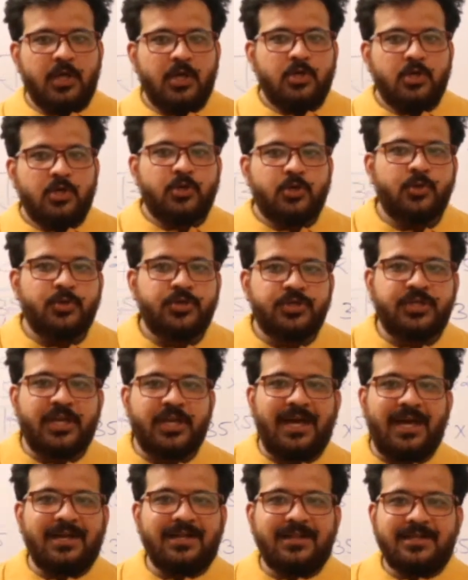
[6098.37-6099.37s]
So you
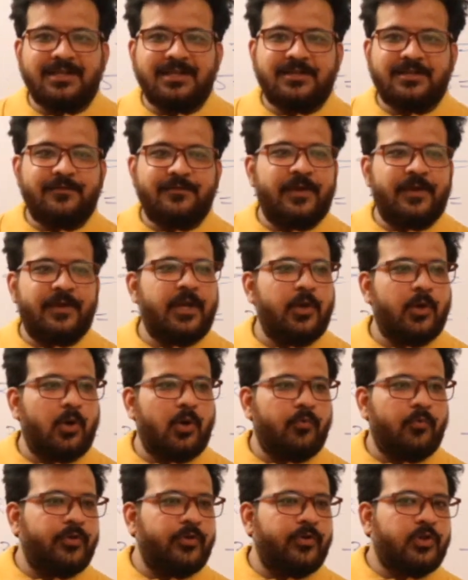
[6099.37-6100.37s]
share this
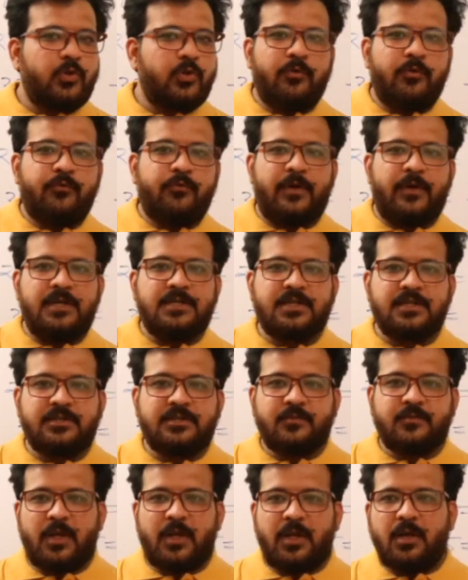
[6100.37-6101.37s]
video with your friends
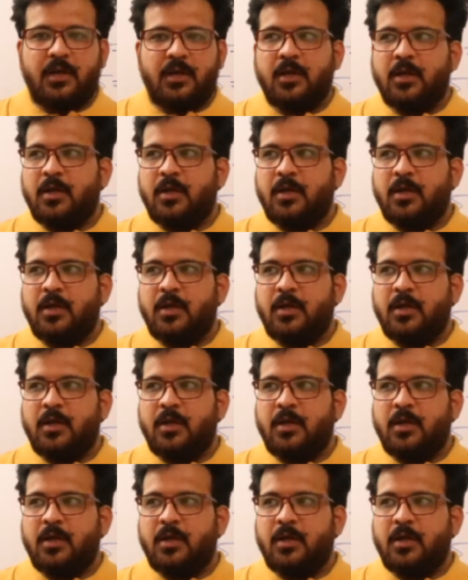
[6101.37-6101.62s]
as well.